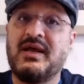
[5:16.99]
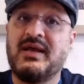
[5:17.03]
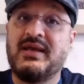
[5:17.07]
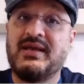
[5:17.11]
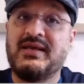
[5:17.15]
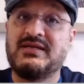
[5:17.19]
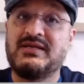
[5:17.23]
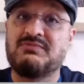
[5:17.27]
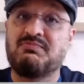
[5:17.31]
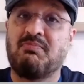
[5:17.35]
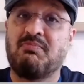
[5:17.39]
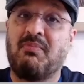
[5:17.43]

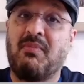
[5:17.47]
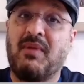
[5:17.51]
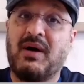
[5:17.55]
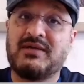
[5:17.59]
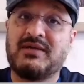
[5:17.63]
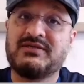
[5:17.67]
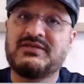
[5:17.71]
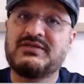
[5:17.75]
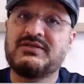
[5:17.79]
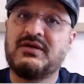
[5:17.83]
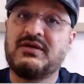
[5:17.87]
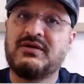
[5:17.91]
he's
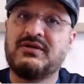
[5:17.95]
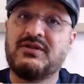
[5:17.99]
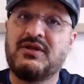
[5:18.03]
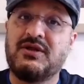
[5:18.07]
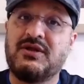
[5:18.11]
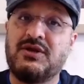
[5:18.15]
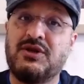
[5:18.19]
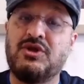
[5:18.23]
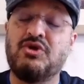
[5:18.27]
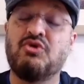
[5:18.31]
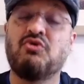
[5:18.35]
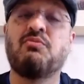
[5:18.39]
mastered the
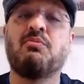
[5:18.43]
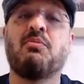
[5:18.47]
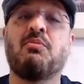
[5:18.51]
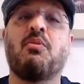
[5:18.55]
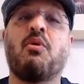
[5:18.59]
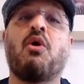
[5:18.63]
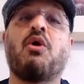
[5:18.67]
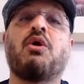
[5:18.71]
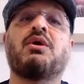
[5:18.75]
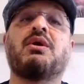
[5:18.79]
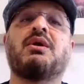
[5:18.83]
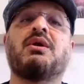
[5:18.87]
new
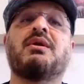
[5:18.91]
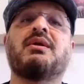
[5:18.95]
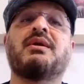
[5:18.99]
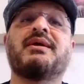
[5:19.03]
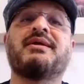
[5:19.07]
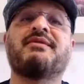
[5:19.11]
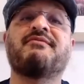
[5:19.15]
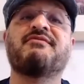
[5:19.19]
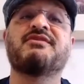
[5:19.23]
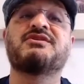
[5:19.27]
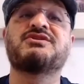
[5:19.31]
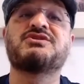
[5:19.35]
model
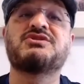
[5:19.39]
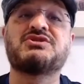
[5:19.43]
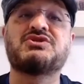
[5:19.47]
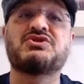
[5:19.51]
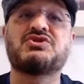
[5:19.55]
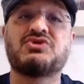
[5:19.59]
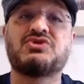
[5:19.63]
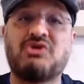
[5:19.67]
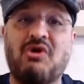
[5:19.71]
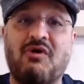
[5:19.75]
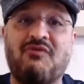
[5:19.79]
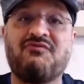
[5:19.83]
in which
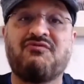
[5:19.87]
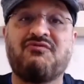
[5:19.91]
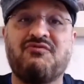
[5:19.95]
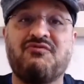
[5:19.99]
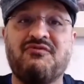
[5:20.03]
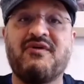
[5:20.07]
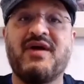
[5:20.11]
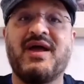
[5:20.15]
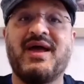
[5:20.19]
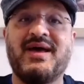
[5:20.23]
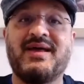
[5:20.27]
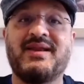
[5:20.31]

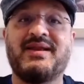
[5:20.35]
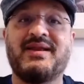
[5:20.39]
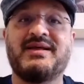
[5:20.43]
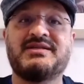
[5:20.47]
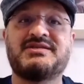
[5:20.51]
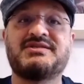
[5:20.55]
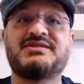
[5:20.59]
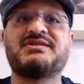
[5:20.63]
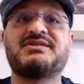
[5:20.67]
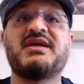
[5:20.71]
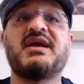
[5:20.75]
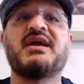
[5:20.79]
software
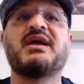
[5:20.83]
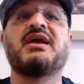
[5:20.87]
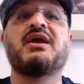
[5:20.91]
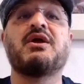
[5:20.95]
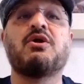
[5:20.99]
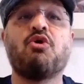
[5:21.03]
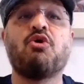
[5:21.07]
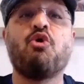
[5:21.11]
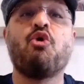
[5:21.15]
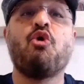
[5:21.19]
is taking